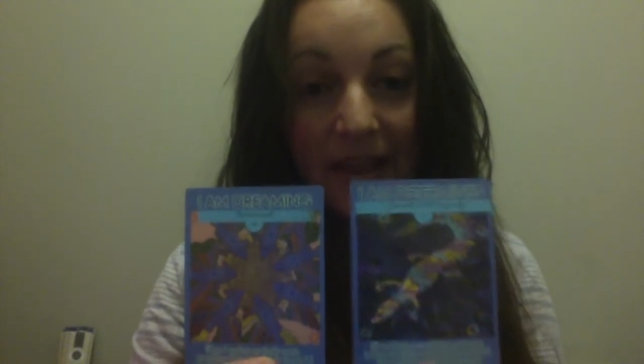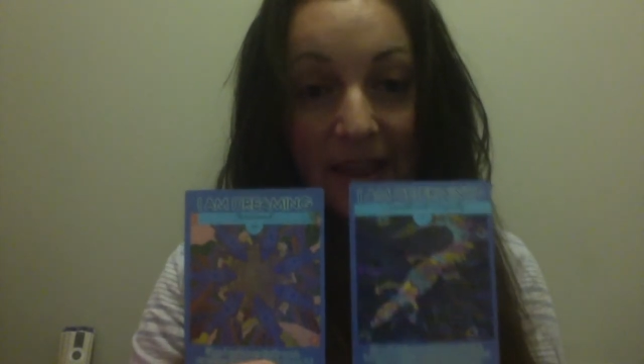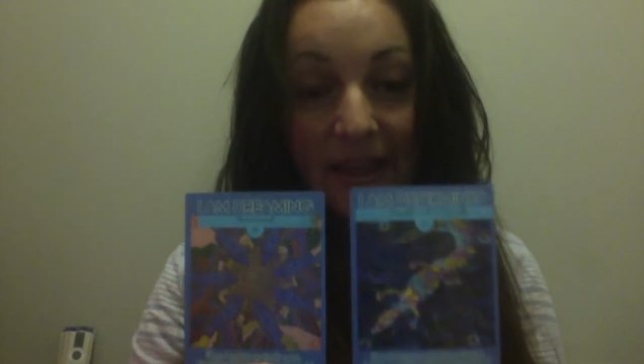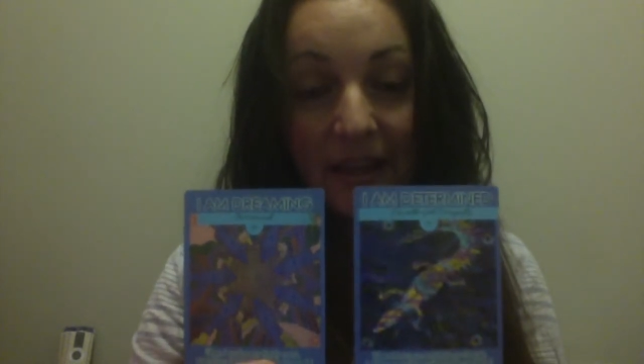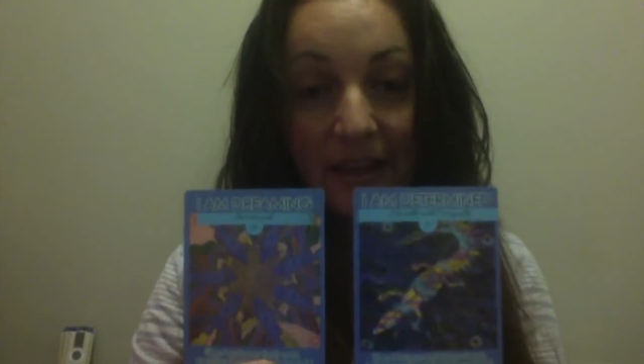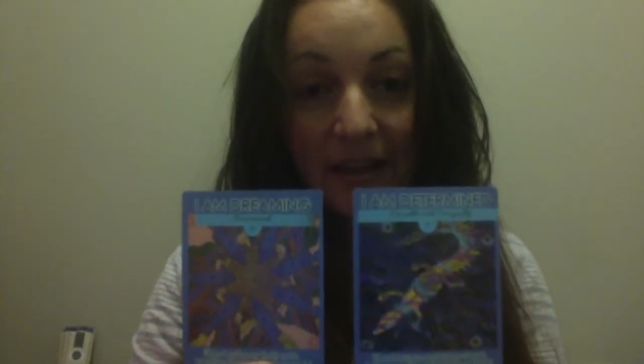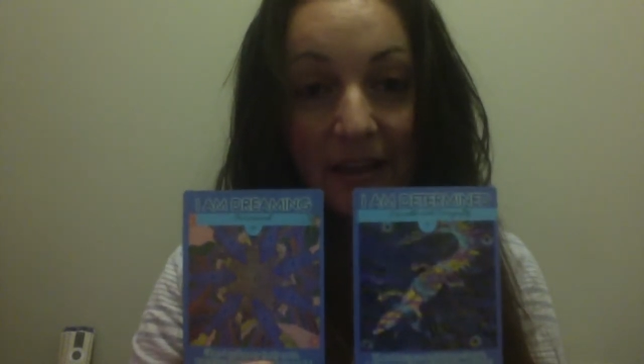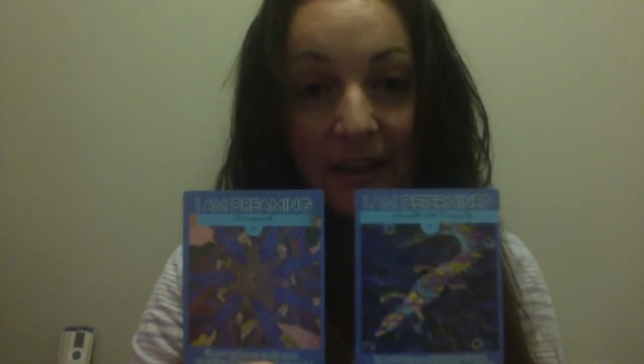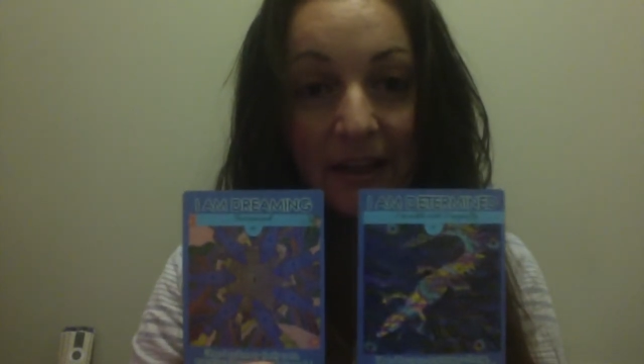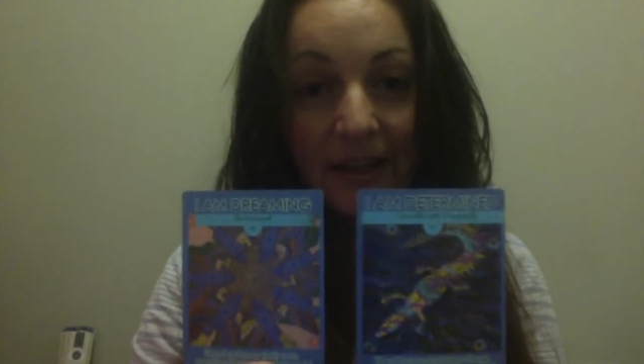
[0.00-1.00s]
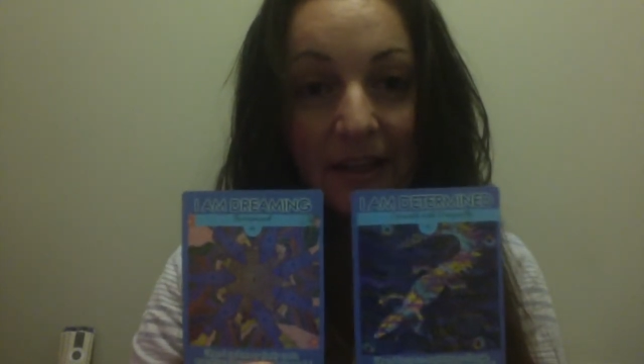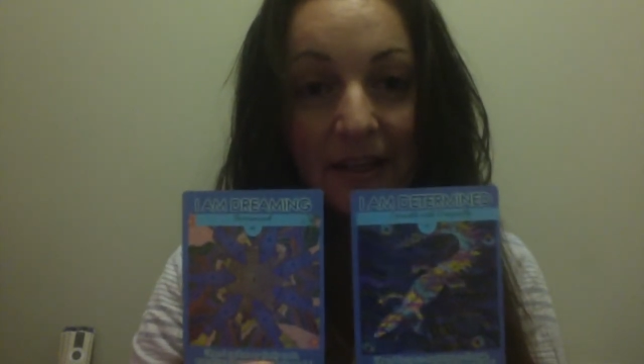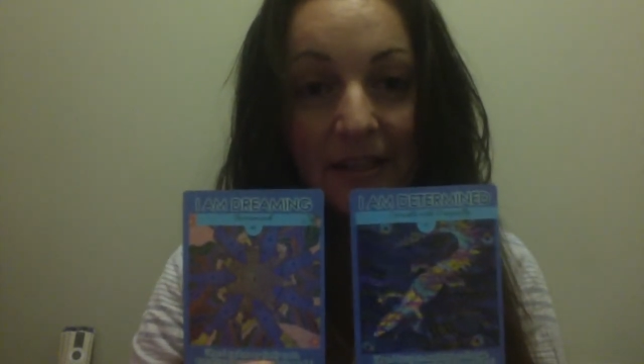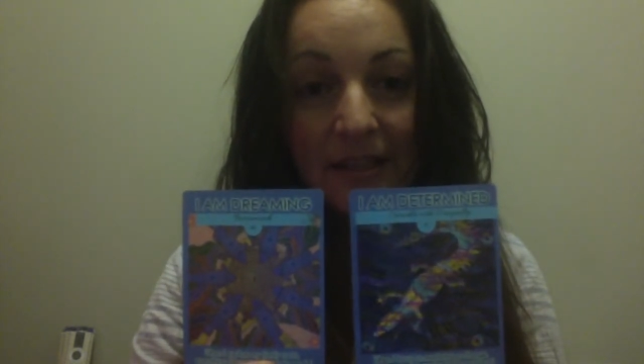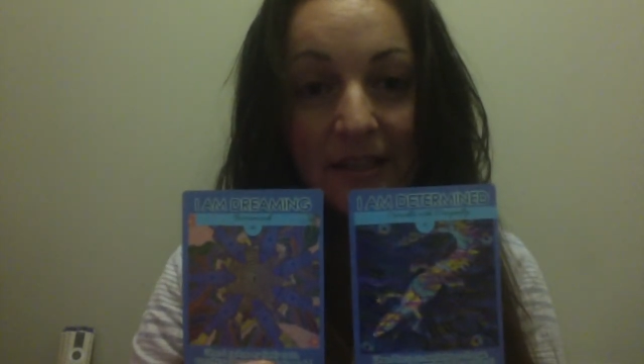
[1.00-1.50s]
there,
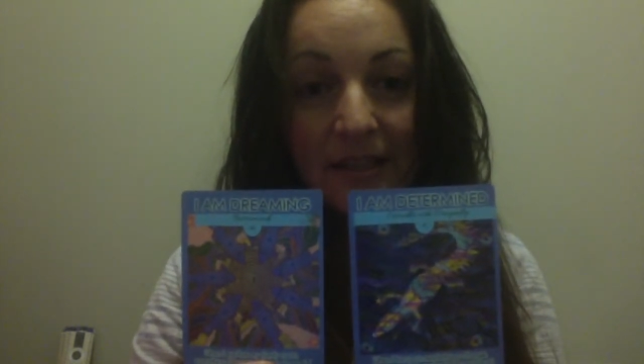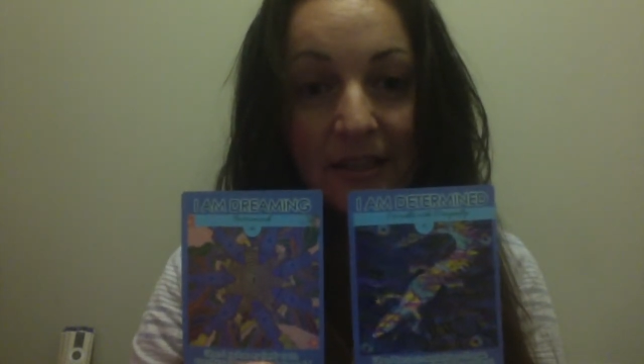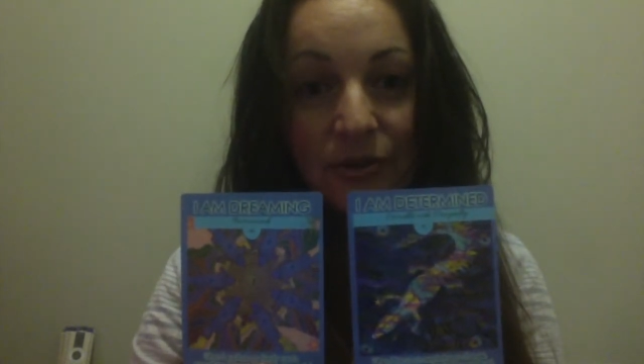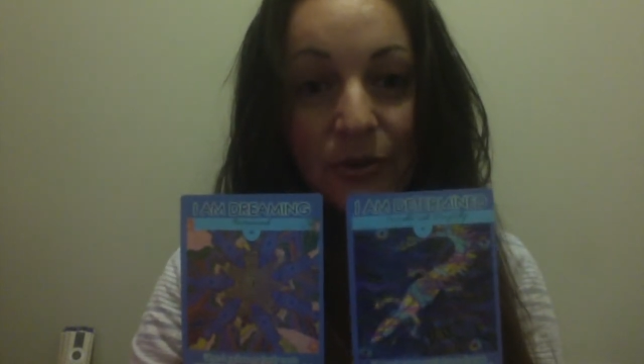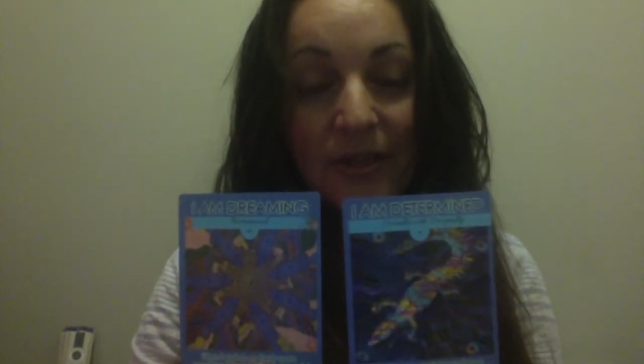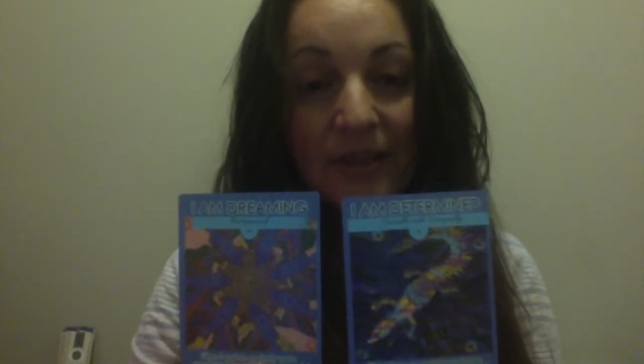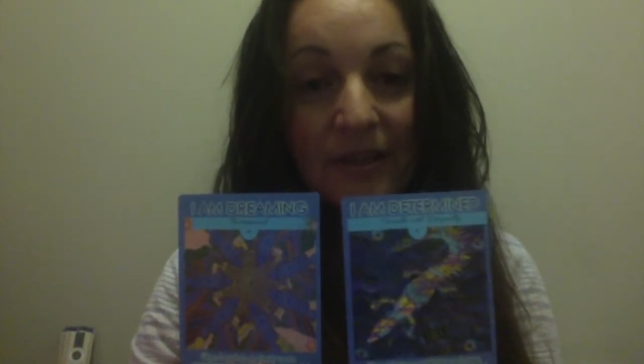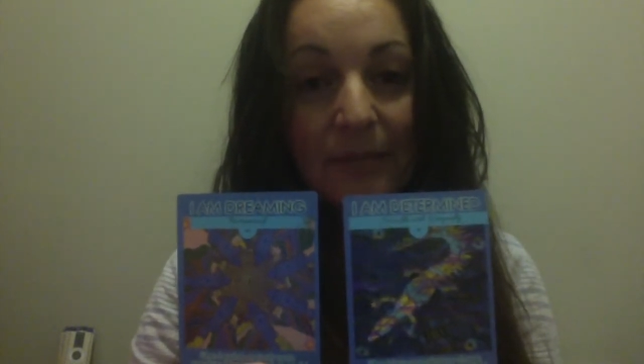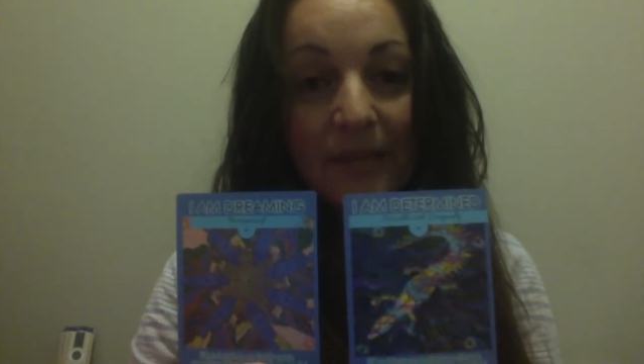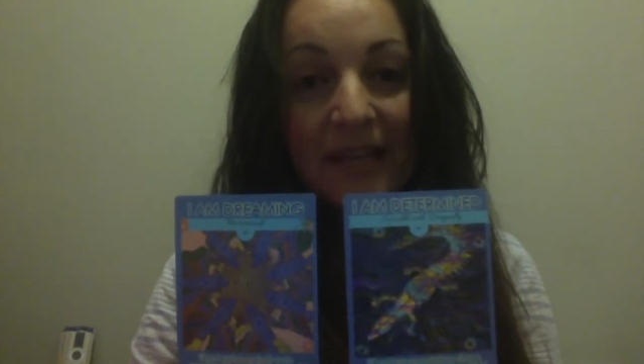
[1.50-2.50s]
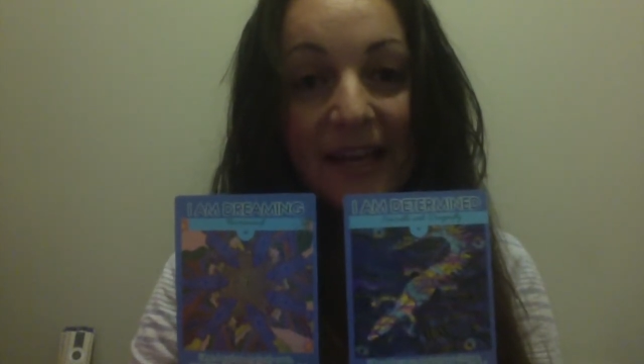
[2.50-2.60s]
and doing something